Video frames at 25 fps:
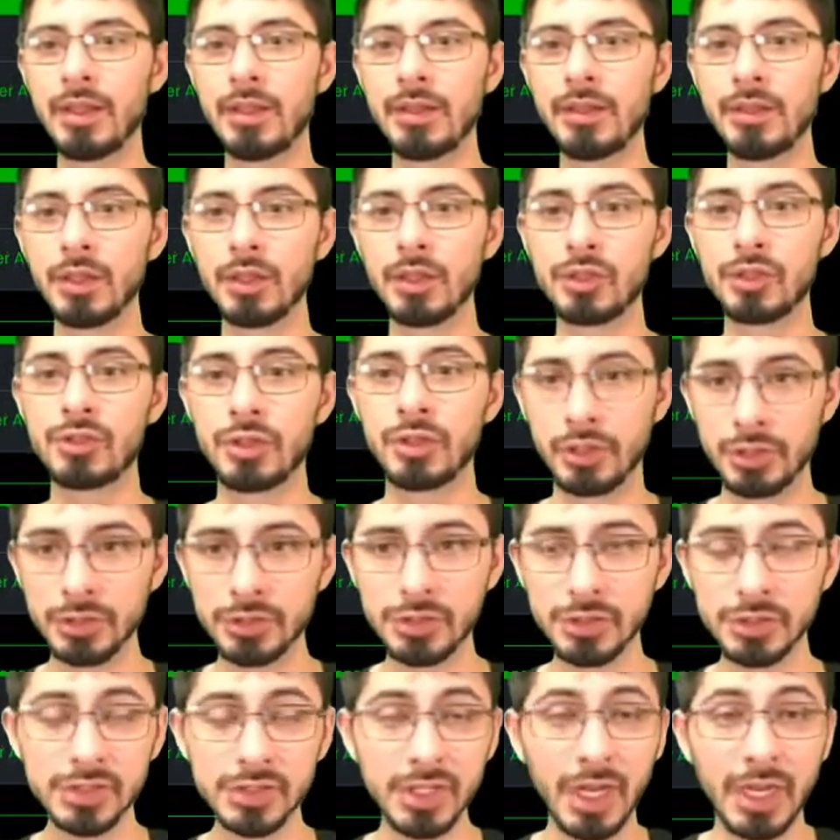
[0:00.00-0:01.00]
Their
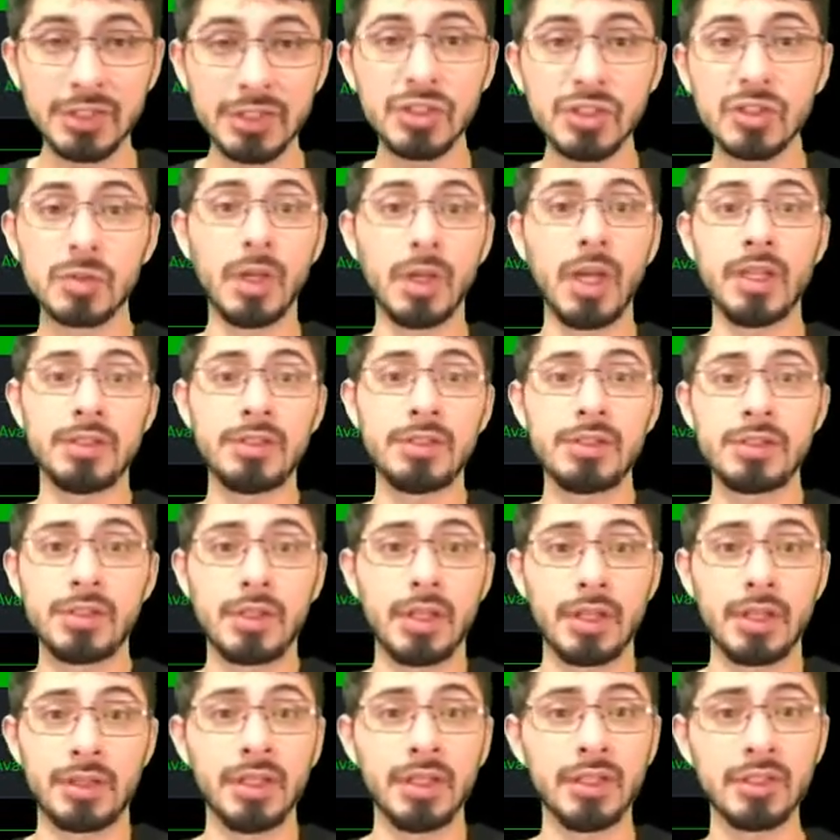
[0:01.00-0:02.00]
chargers, I
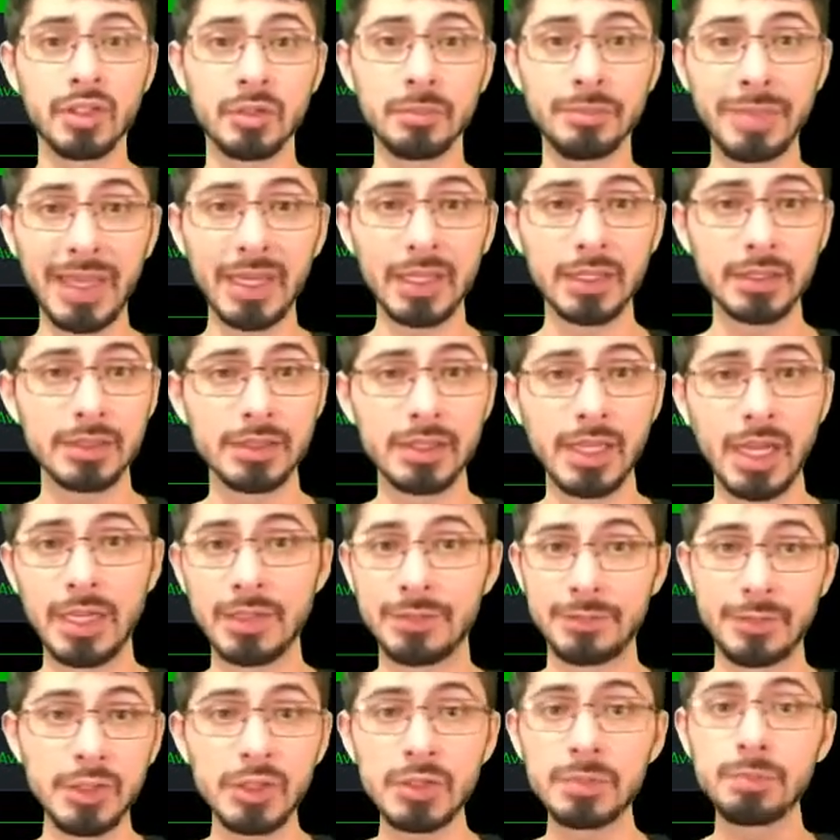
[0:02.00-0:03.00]
think they're better.
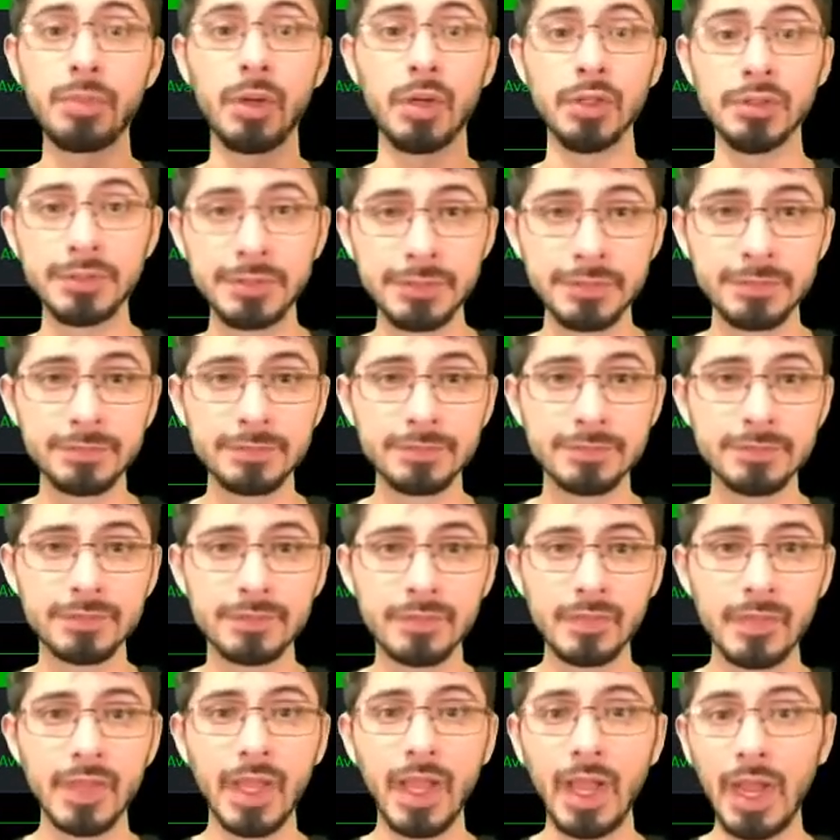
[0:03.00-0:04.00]
I've used both.
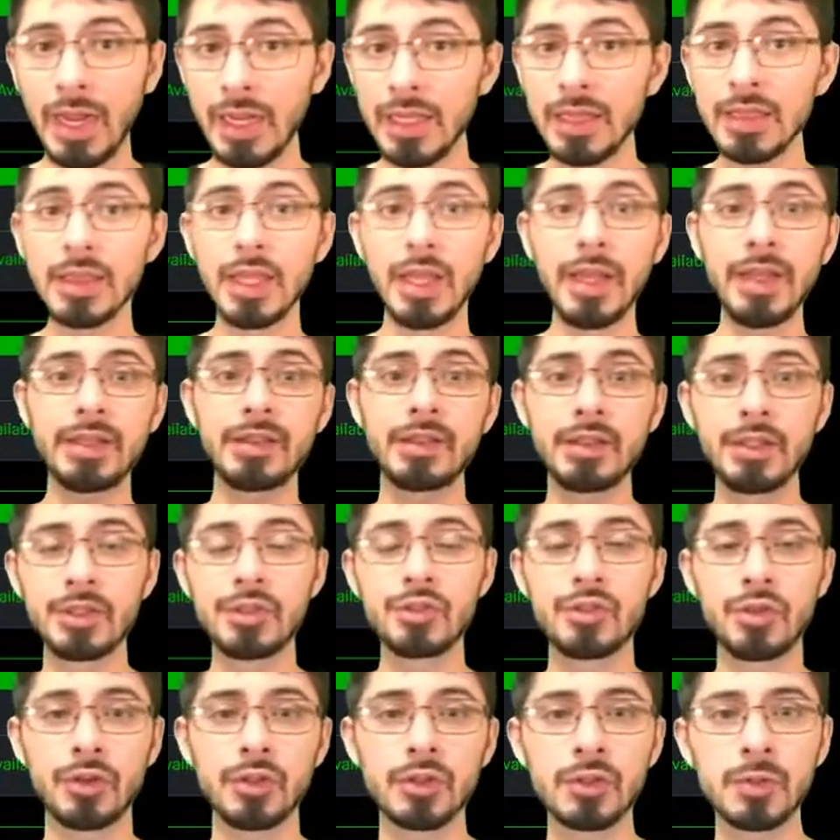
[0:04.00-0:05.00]
I like the
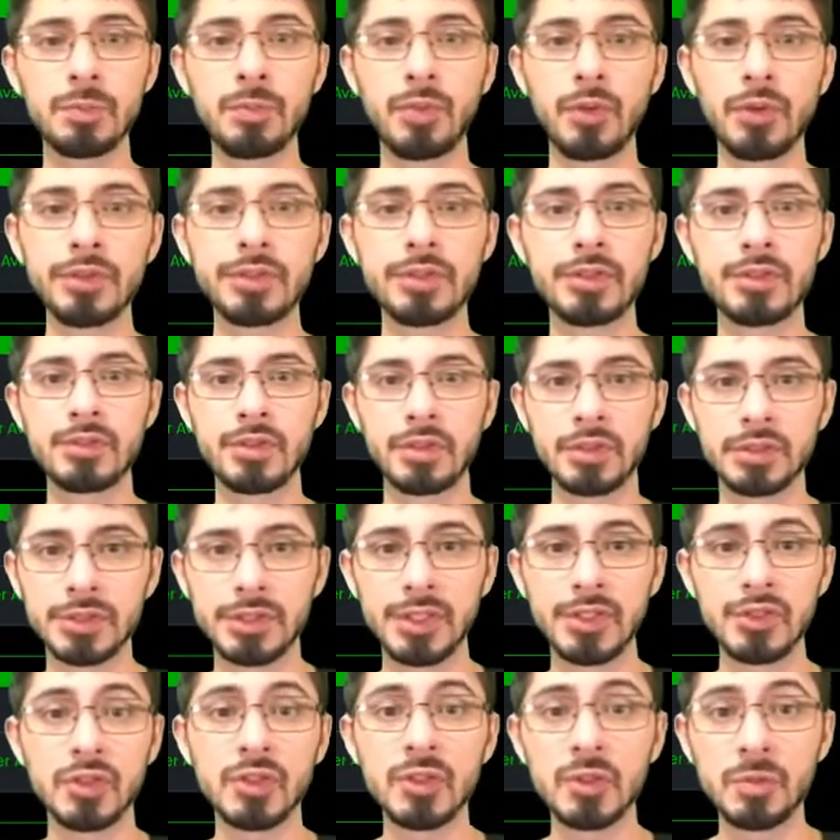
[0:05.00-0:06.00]
charge
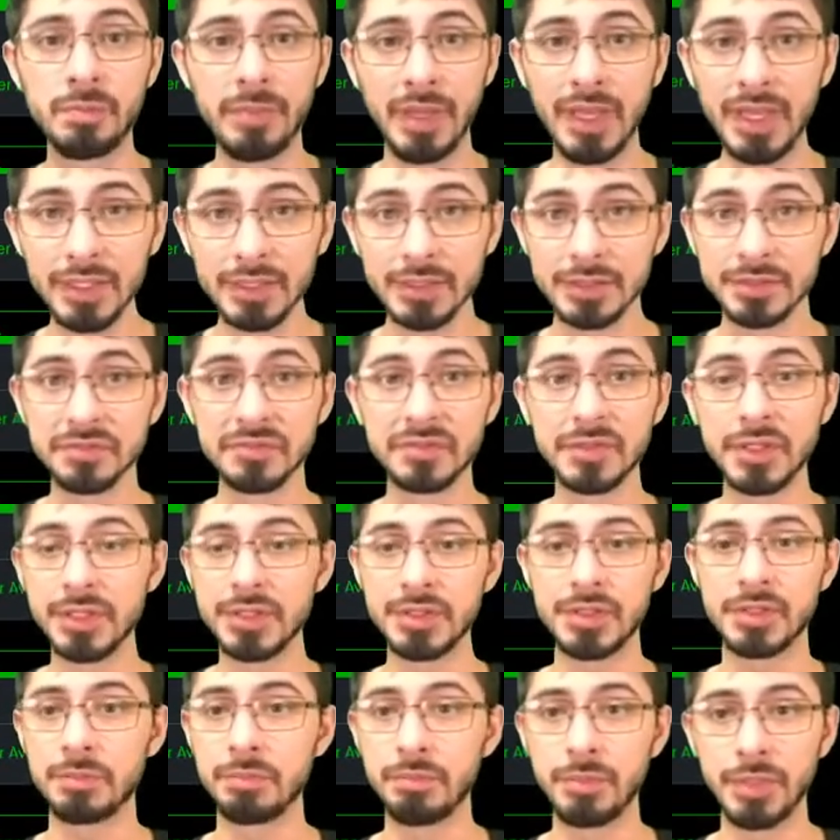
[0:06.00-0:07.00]
stations better. They're
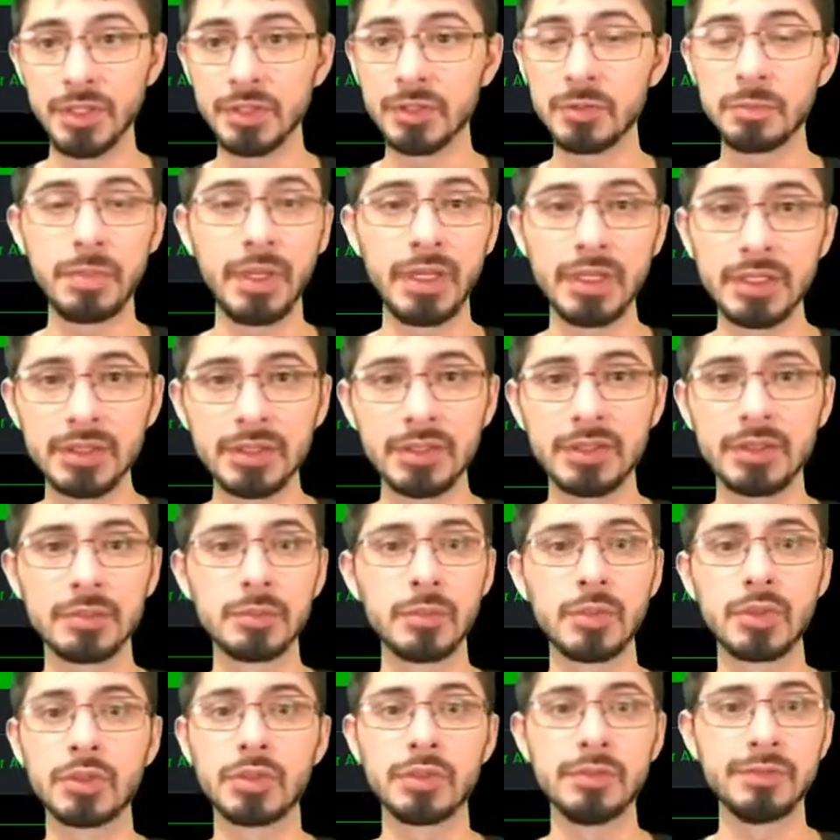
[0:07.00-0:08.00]
just built better. They're
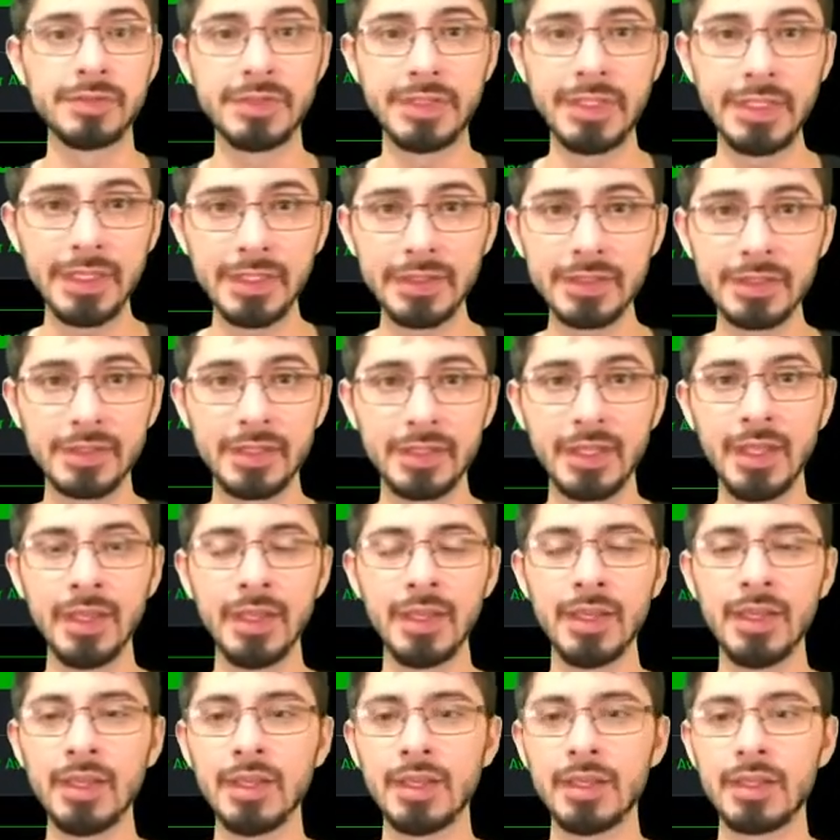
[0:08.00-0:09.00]
more convenient.
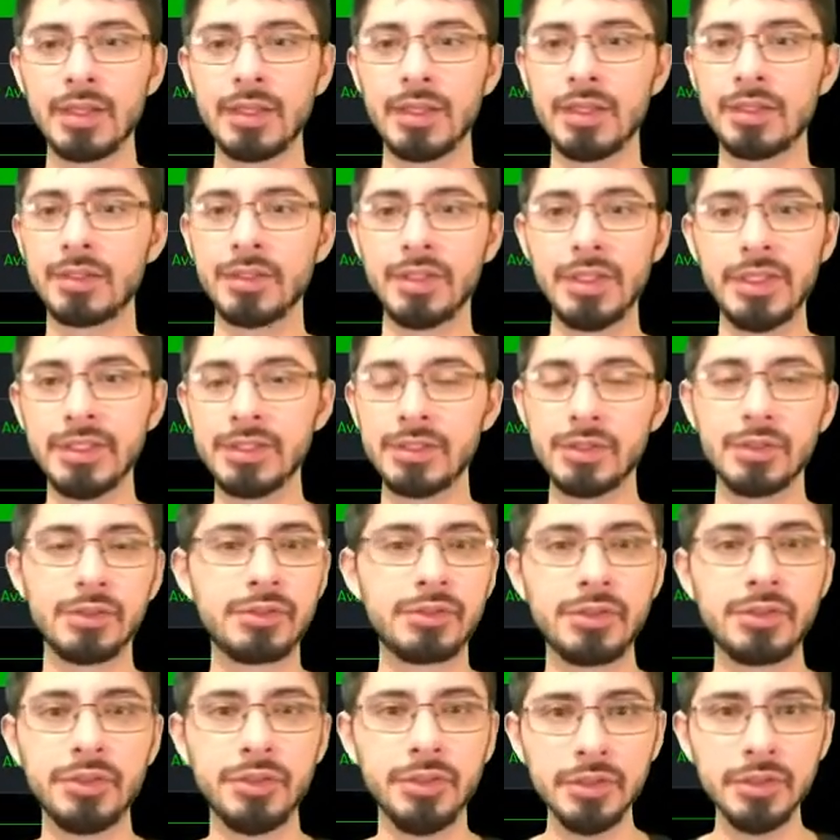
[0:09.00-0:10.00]
They're easier
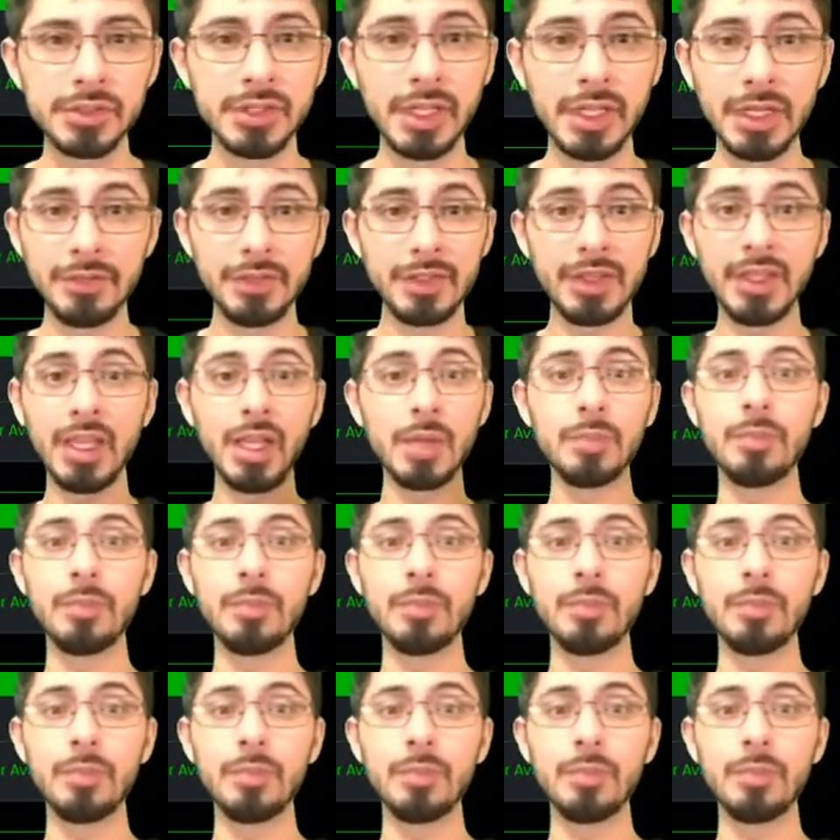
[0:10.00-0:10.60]
to use. Everything